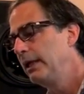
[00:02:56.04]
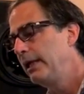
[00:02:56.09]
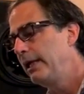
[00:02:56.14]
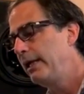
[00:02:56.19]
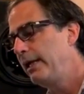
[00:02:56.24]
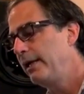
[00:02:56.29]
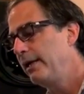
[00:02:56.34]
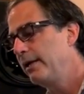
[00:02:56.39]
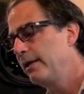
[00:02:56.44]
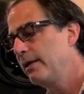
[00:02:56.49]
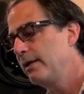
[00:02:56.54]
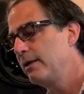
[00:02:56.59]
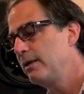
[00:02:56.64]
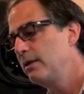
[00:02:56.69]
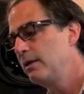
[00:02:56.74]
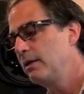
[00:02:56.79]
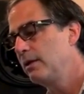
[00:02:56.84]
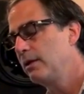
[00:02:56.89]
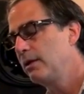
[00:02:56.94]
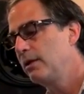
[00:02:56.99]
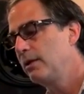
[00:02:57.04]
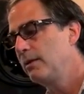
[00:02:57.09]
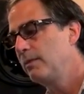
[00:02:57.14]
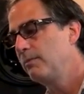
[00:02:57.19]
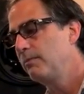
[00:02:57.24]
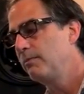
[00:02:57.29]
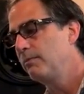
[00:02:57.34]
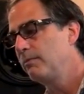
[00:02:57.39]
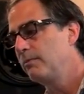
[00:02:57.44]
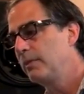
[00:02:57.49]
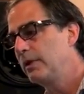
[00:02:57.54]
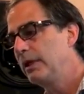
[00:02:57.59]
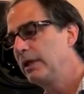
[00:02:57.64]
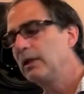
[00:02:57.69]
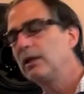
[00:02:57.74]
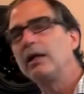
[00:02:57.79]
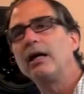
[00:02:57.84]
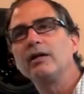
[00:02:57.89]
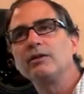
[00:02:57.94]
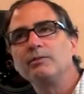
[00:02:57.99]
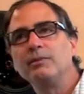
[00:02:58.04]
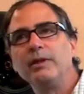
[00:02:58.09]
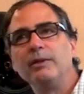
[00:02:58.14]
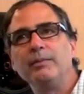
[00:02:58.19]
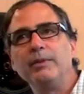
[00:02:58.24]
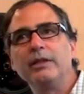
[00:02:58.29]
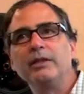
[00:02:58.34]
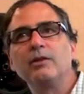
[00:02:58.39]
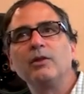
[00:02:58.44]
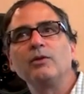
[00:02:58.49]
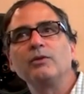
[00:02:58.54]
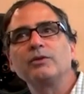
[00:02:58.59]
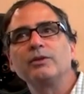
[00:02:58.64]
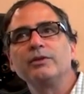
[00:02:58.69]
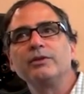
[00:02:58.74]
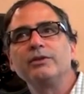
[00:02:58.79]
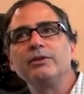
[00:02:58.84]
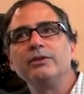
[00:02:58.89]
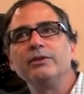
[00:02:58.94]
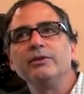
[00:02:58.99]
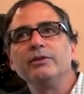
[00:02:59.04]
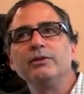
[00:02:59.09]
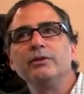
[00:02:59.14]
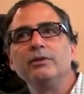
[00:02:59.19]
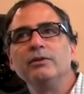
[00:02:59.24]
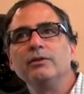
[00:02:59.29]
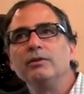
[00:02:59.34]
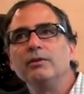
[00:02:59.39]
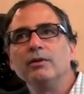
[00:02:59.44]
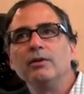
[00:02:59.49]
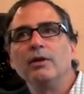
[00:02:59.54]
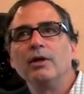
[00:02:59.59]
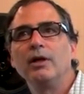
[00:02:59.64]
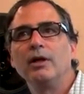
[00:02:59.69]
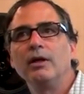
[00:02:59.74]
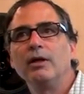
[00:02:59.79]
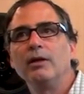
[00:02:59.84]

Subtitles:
And it allows me to be closer to